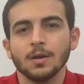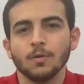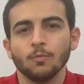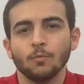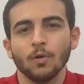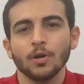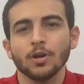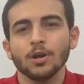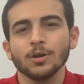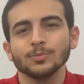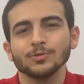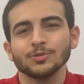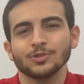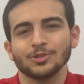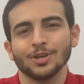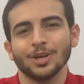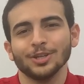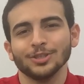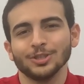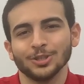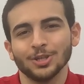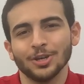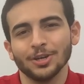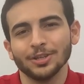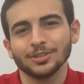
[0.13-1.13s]
Welcome to
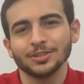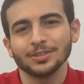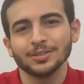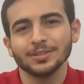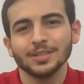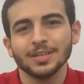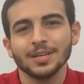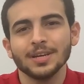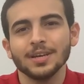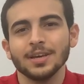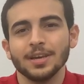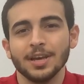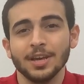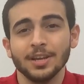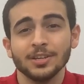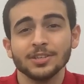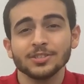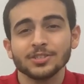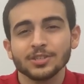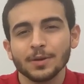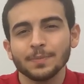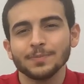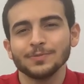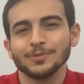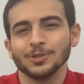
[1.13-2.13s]
SciShot. In
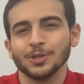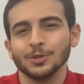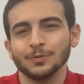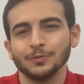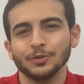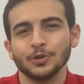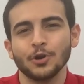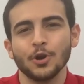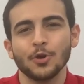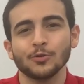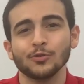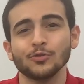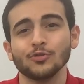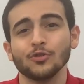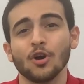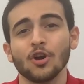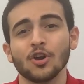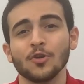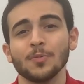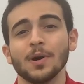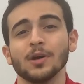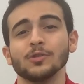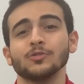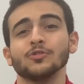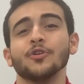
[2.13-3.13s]
this episode, we're going to talk
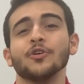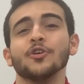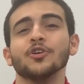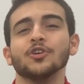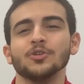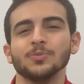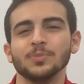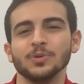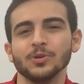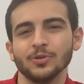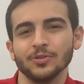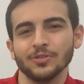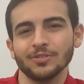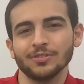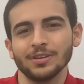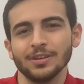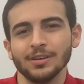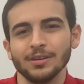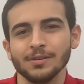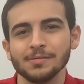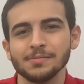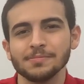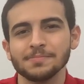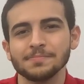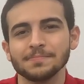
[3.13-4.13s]
about herd
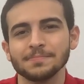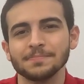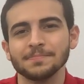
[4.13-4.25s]
immunity.